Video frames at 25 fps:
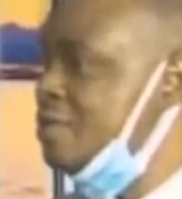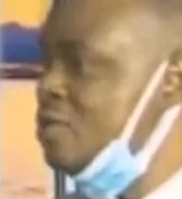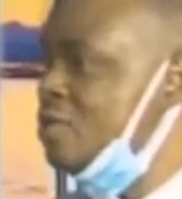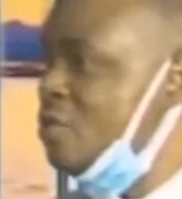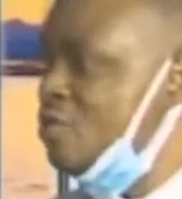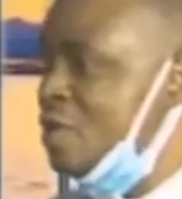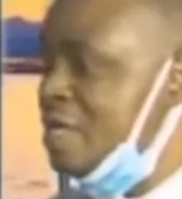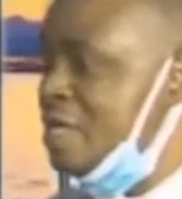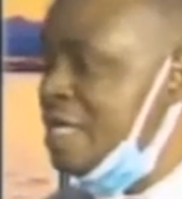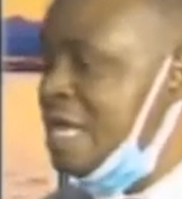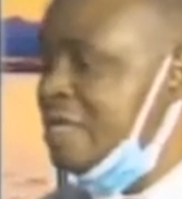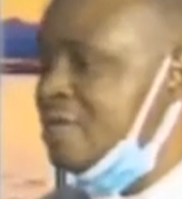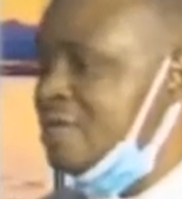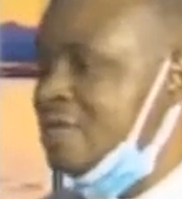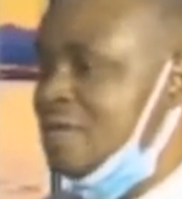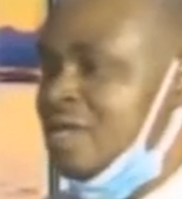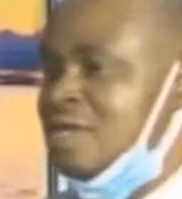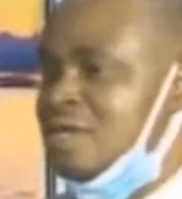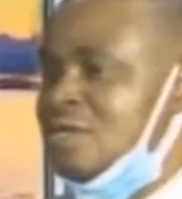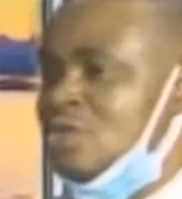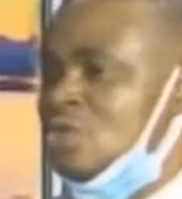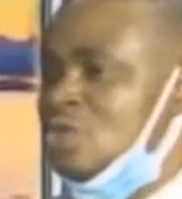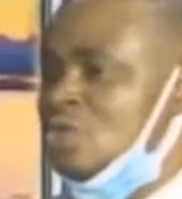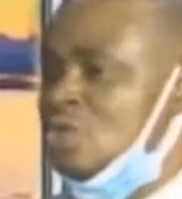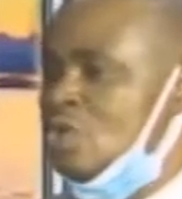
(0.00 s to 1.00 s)
So with that, you
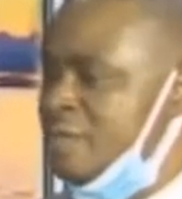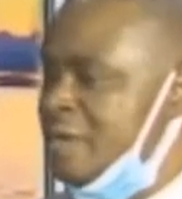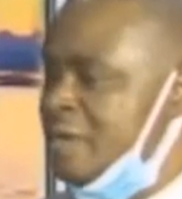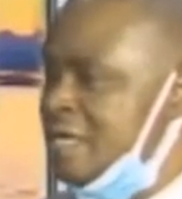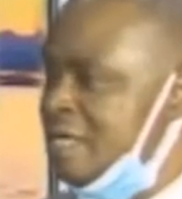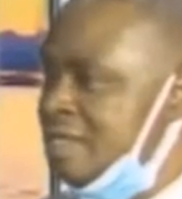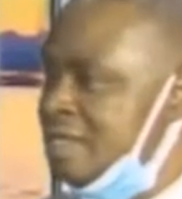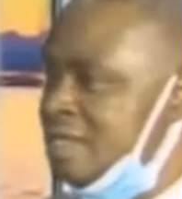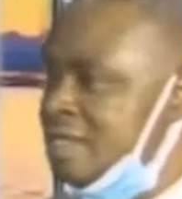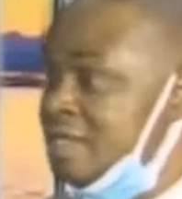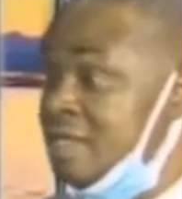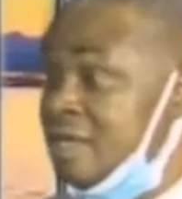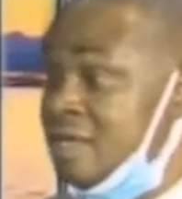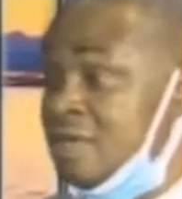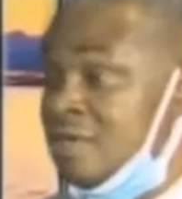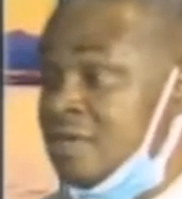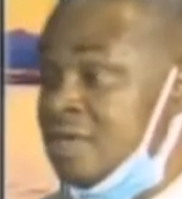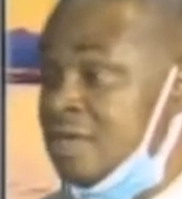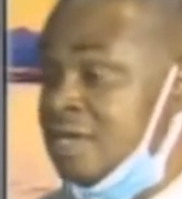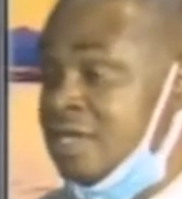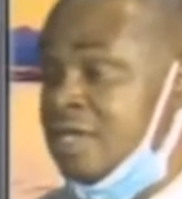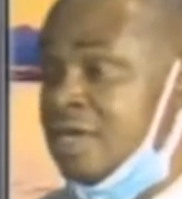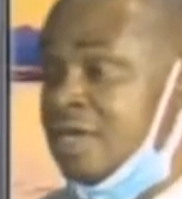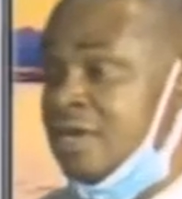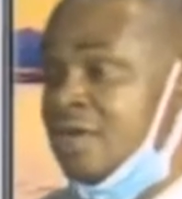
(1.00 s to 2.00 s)
can do so many things,
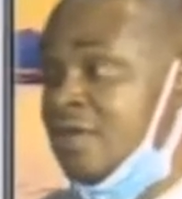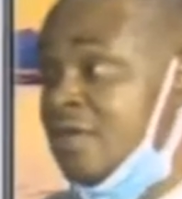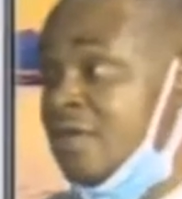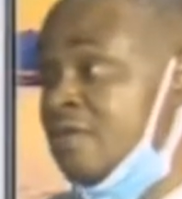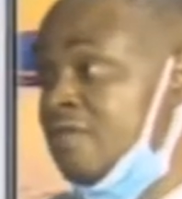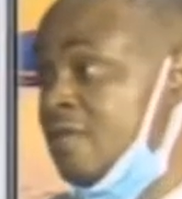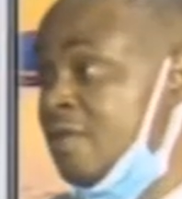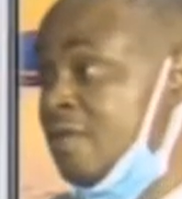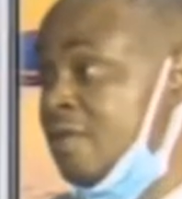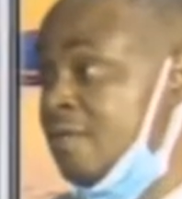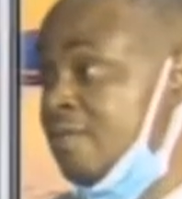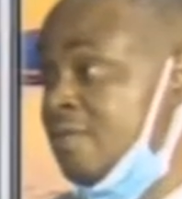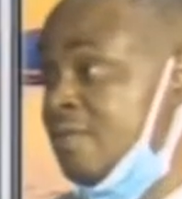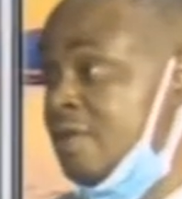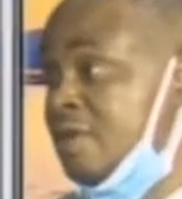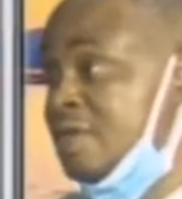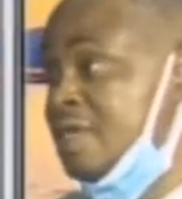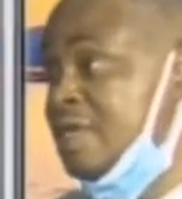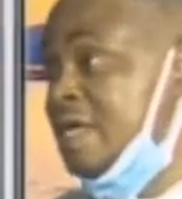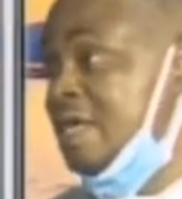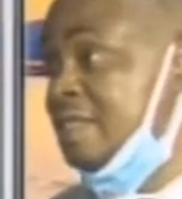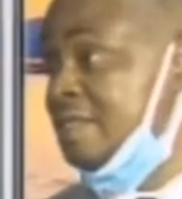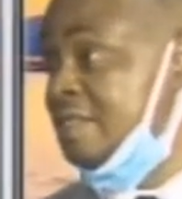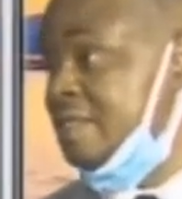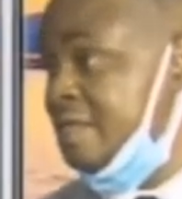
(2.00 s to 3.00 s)
including the cure for
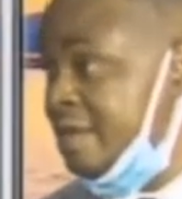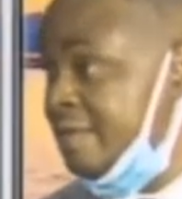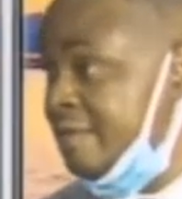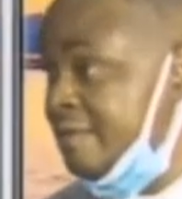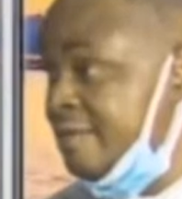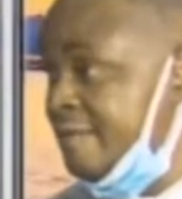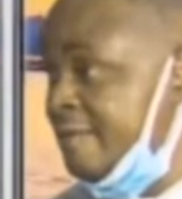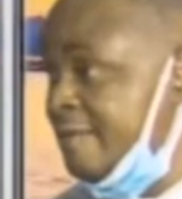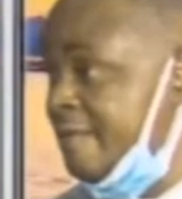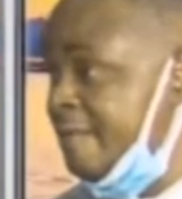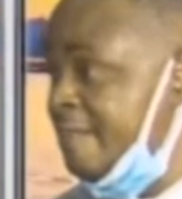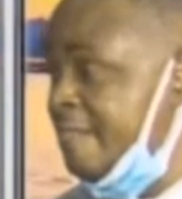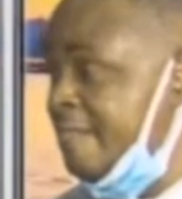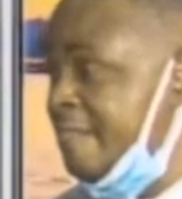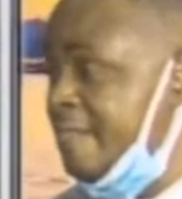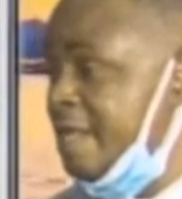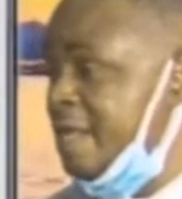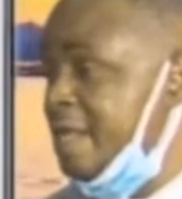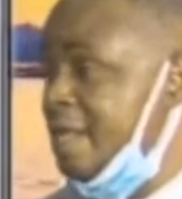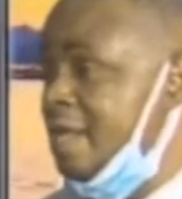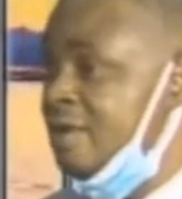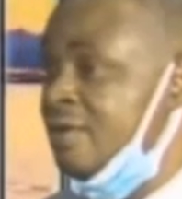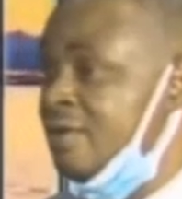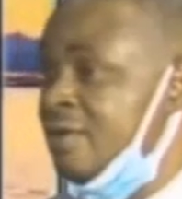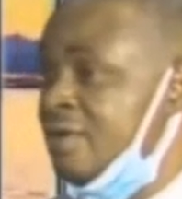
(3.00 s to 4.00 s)
blood cancer,
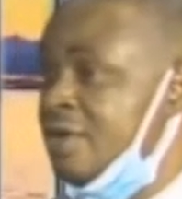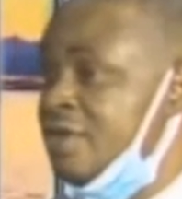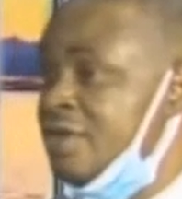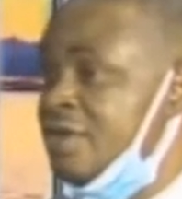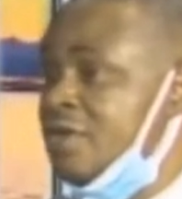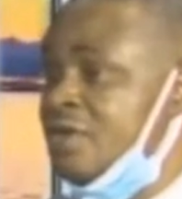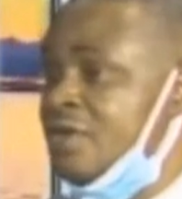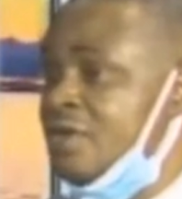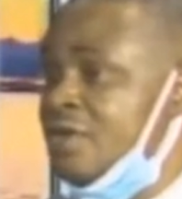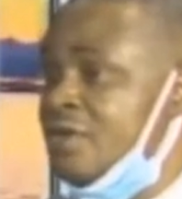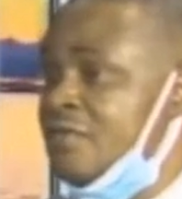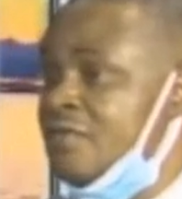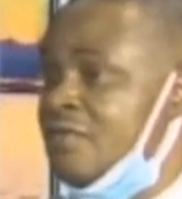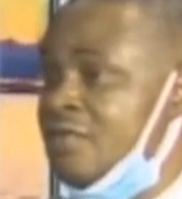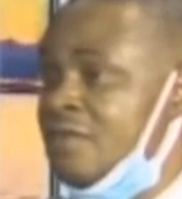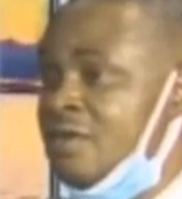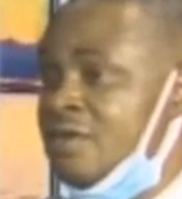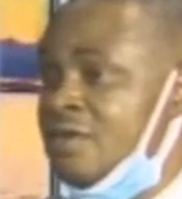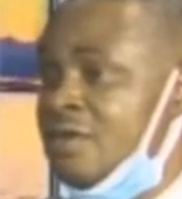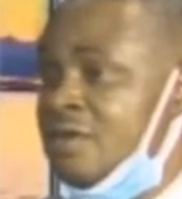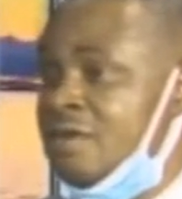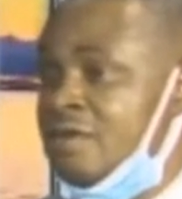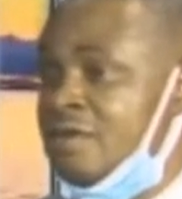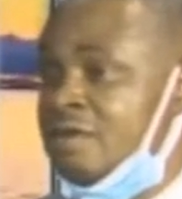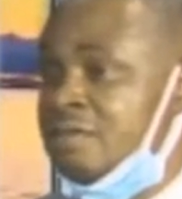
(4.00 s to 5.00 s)
including the cure
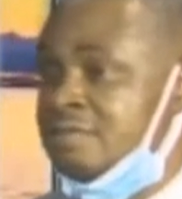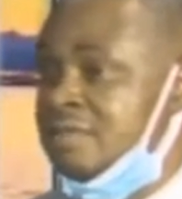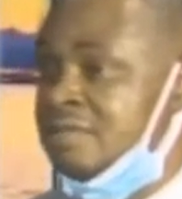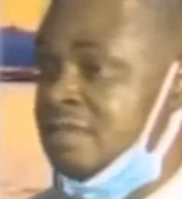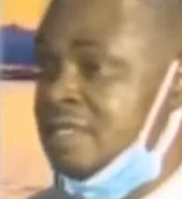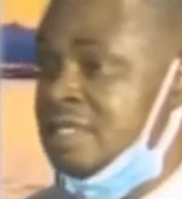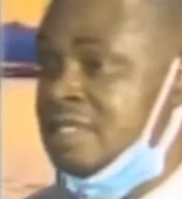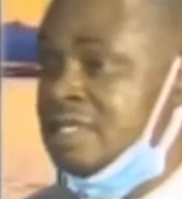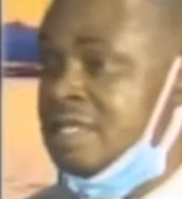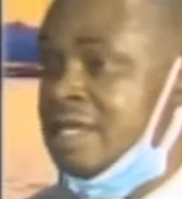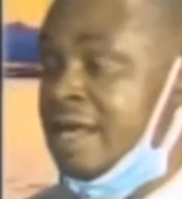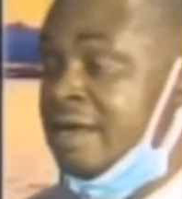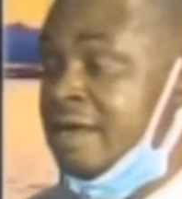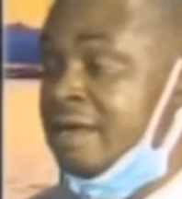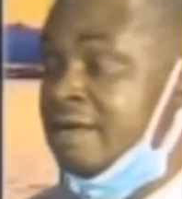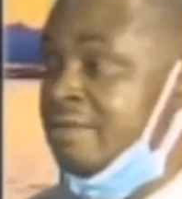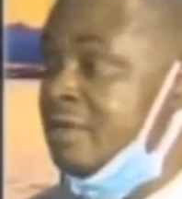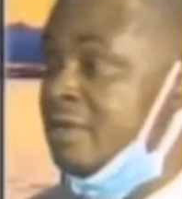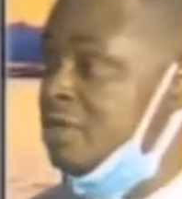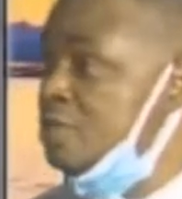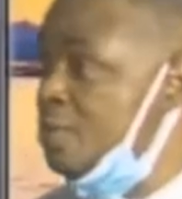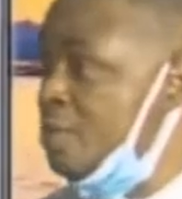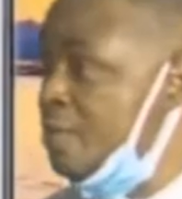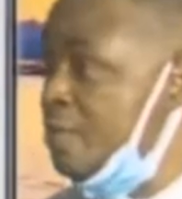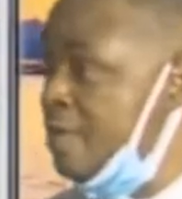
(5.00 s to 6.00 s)
for things like
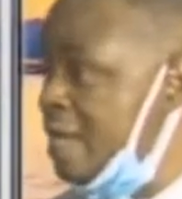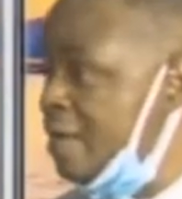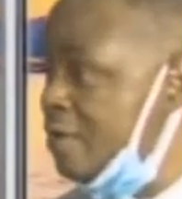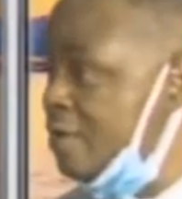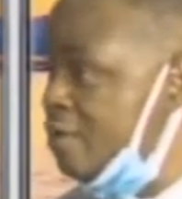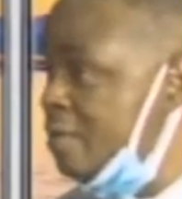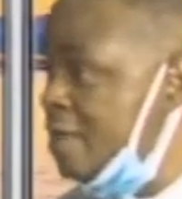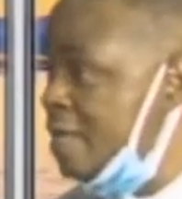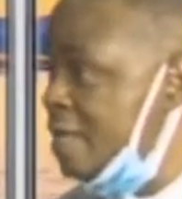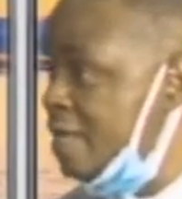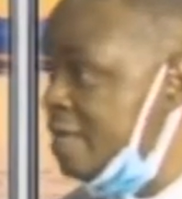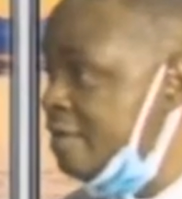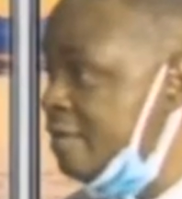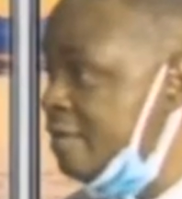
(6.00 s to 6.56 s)
multiple myeloma,